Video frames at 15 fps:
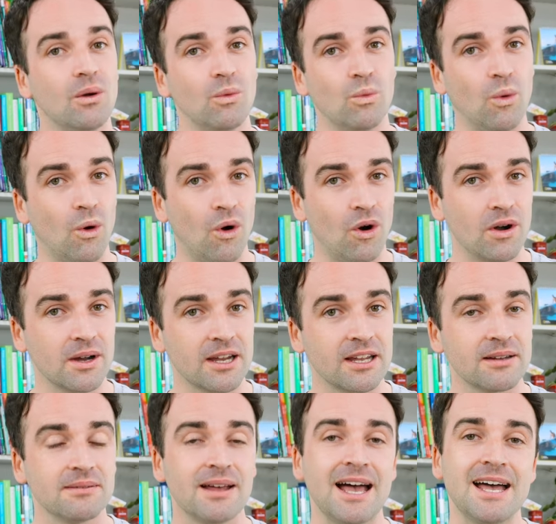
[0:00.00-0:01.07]
Walk
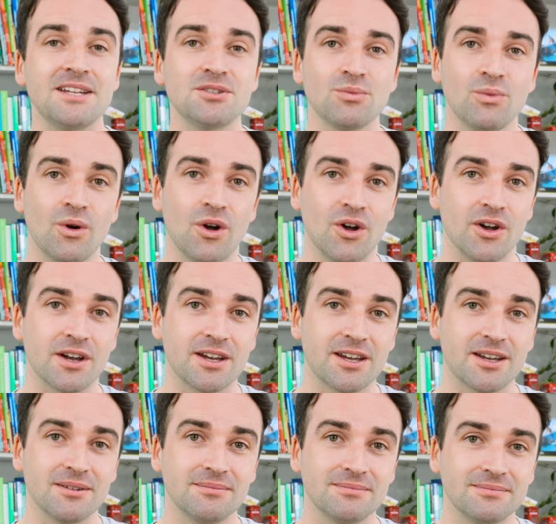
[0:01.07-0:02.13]
and
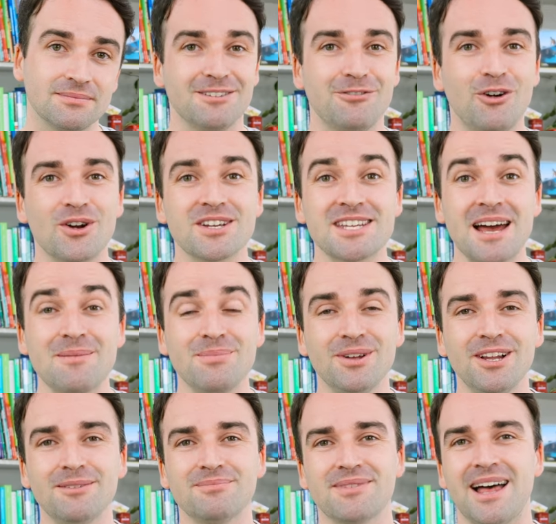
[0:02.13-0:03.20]
work. For
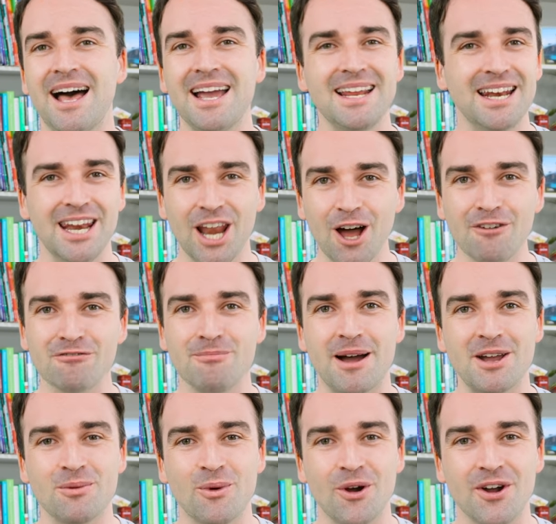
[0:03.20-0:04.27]
example, I love
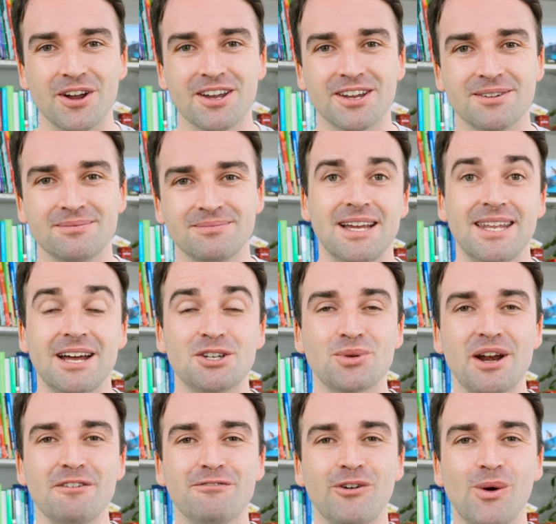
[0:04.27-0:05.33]
my work. Now
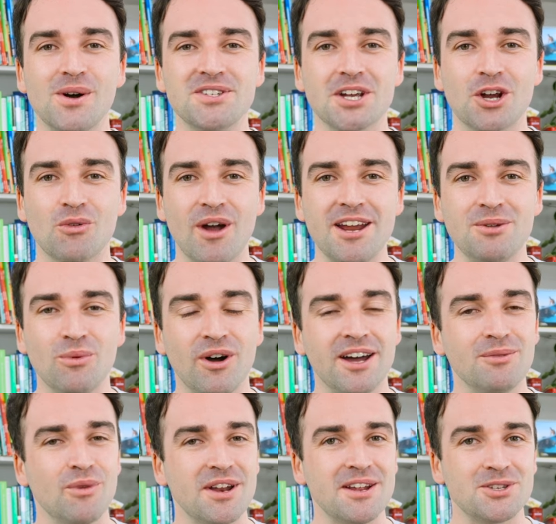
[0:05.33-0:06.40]
24 is a great
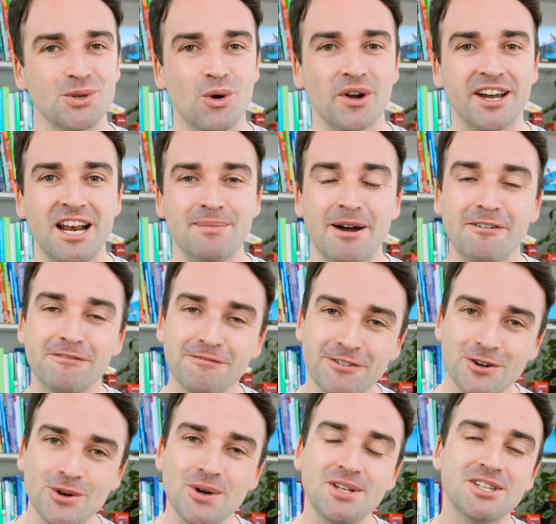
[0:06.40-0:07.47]
one when you're talking about
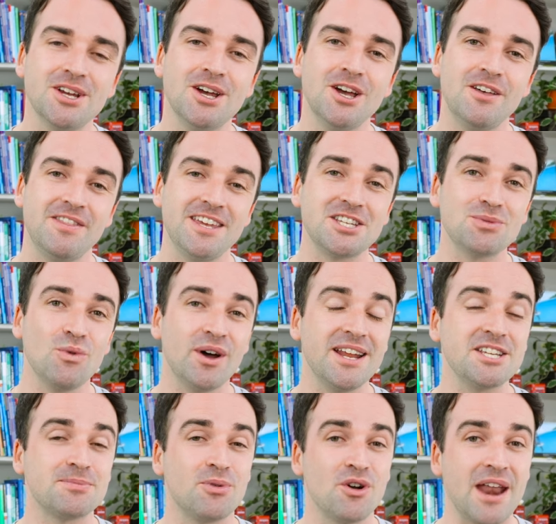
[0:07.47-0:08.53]
food. This one
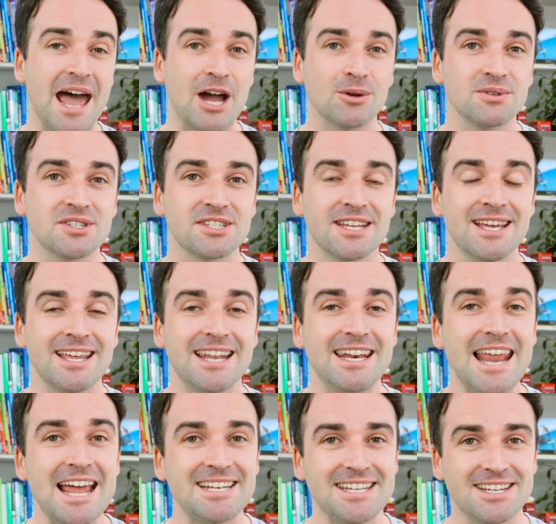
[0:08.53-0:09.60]
is pronounced
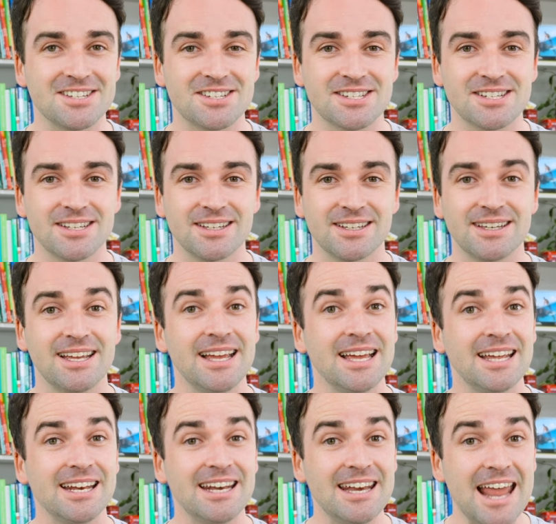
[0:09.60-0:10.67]
lettuce.
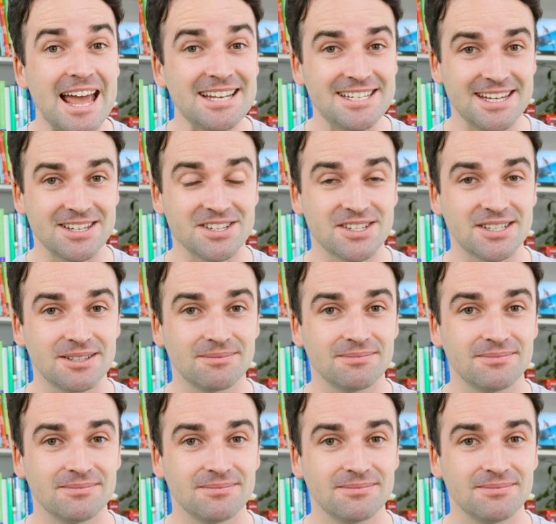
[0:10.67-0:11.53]
Lettuce.